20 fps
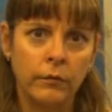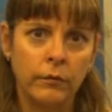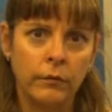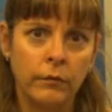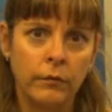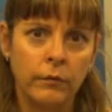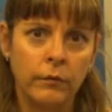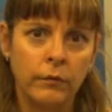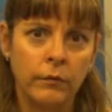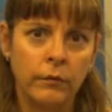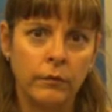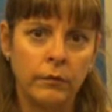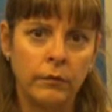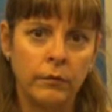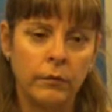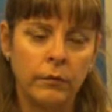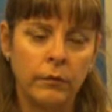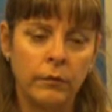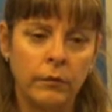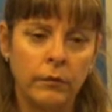
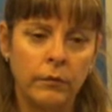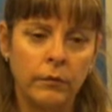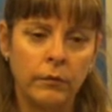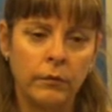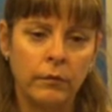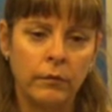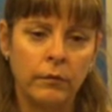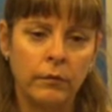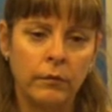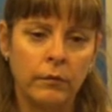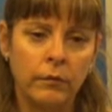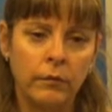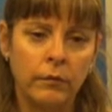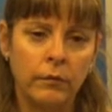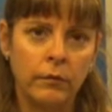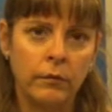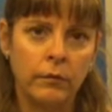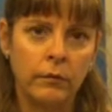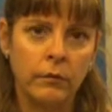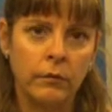
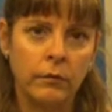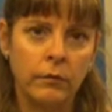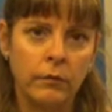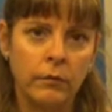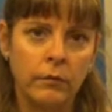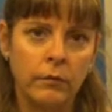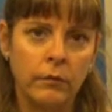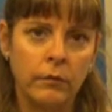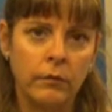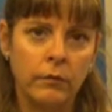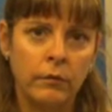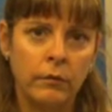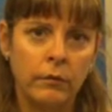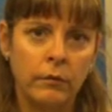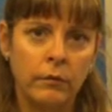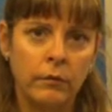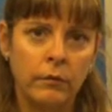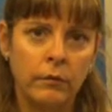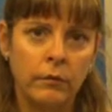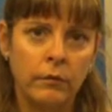
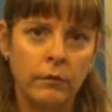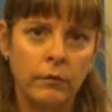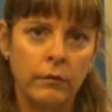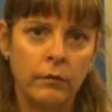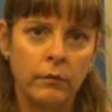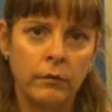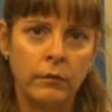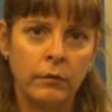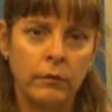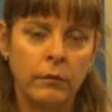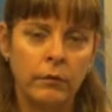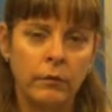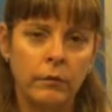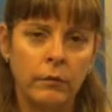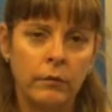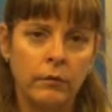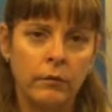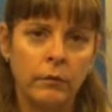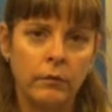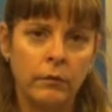
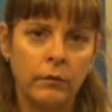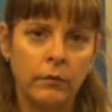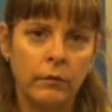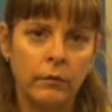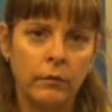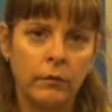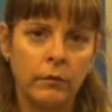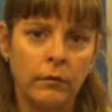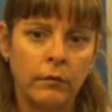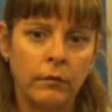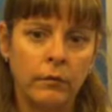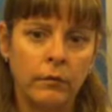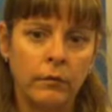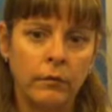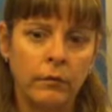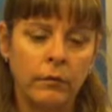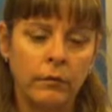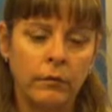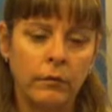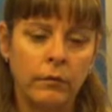
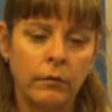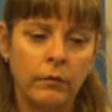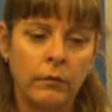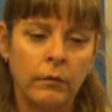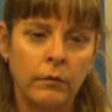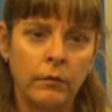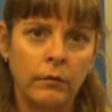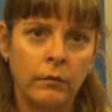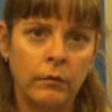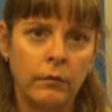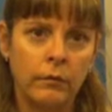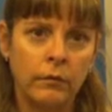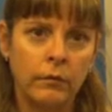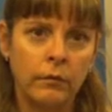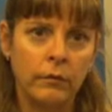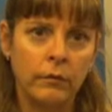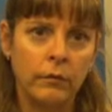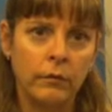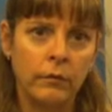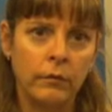
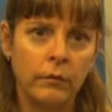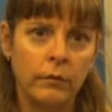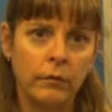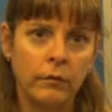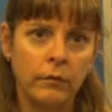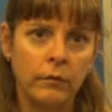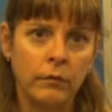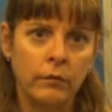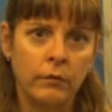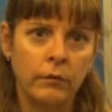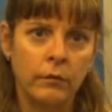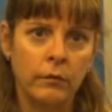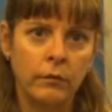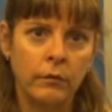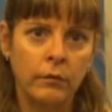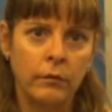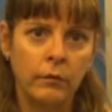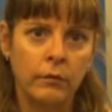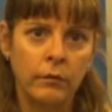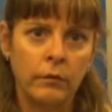
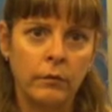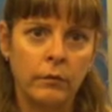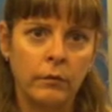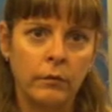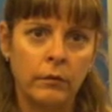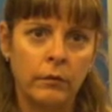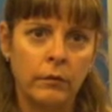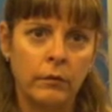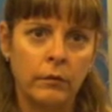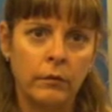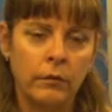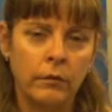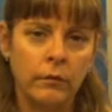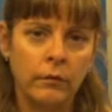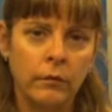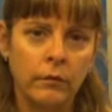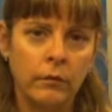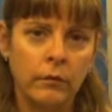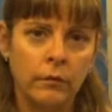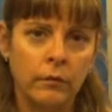[no speech]